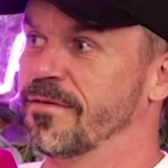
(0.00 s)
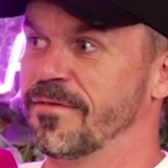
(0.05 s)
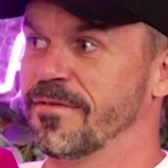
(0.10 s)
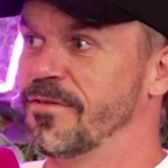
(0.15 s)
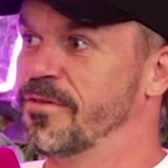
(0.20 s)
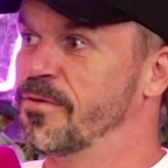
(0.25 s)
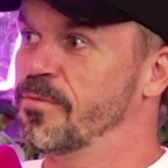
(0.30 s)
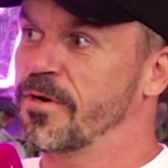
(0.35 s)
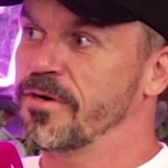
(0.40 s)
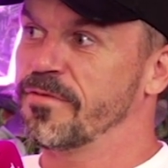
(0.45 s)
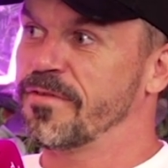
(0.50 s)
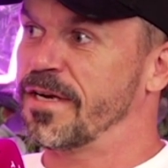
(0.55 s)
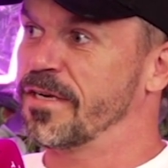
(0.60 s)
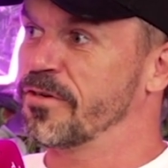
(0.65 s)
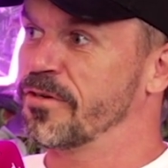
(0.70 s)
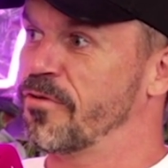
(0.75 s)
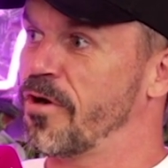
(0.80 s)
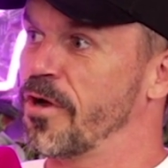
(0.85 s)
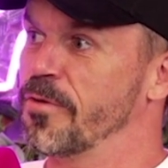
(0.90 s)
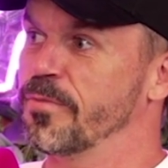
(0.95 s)
you might have had a
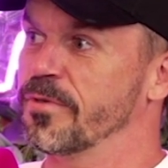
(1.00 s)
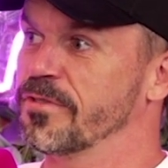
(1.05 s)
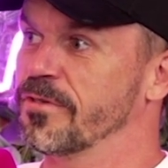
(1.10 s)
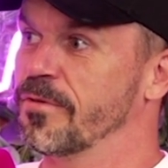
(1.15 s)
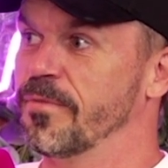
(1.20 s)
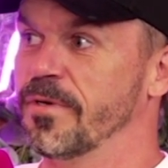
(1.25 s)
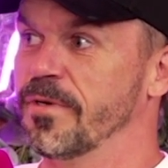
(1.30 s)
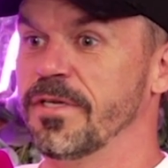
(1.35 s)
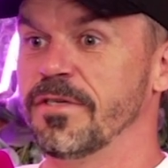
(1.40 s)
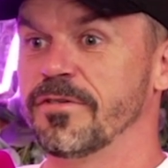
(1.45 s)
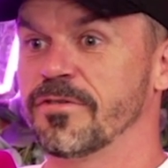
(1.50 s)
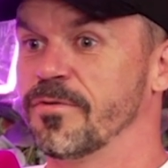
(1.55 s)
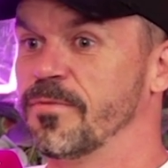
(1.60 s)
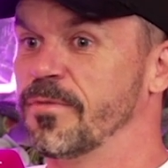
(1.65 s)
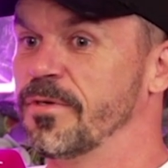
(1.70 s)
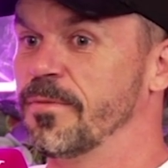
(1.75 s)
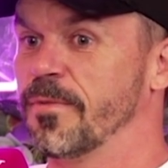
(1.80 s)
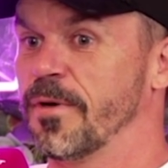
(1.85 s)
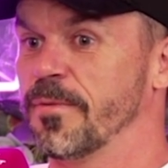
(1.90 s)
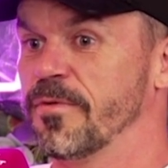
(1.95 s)
gripe with somebody
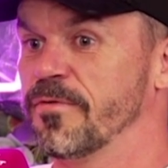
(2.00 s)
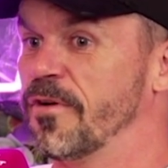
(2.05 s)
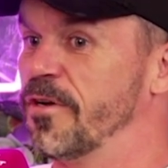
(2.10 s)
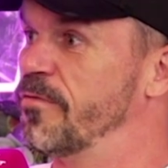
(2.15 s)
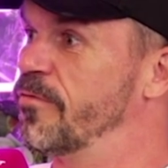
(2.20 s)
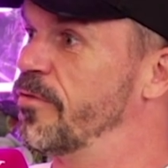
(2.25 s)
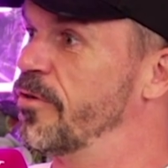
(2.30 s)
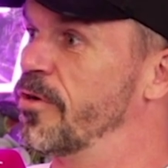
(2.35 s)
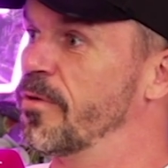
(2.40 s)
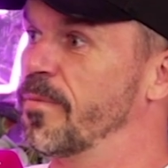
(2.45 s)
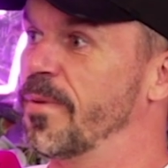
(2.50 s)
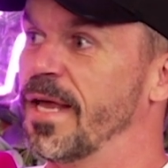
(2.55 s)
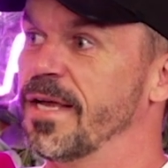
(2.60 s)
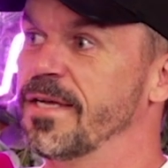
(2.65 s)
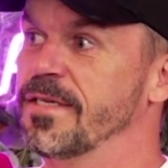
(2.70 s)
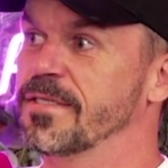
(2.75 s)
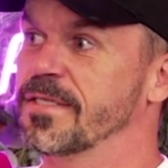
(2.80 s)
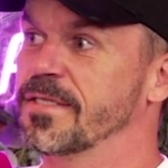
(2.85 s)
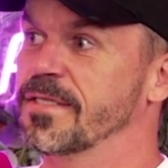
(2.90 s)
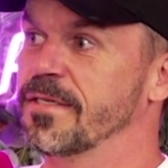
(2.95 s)
might be fighting for your
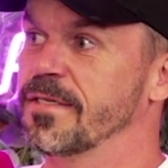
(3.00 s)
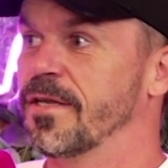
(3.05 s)
place.